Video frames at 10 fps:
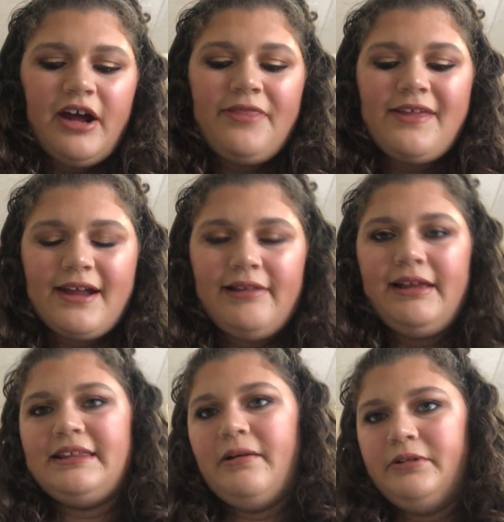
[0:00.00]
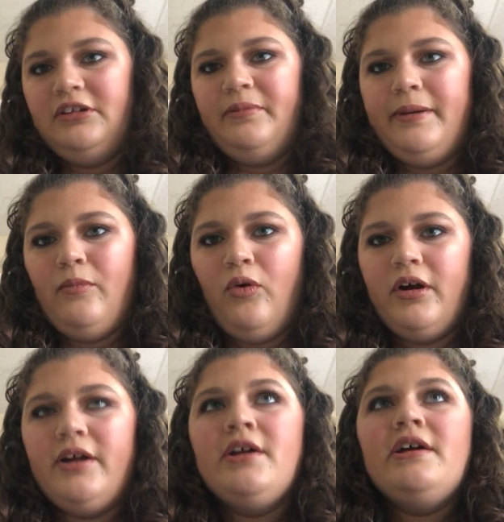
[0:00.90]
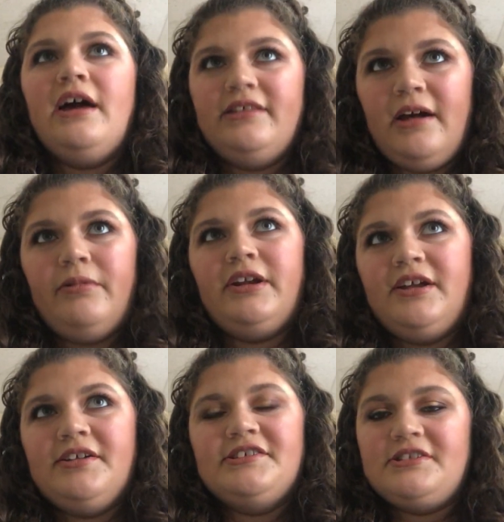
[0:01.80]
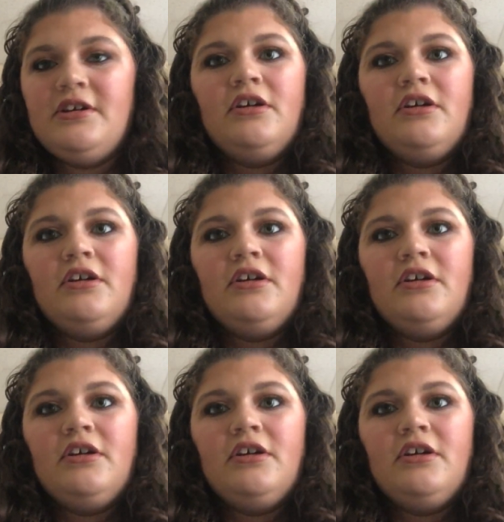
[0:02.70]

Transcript: I think I like that one a little bit more, and that one is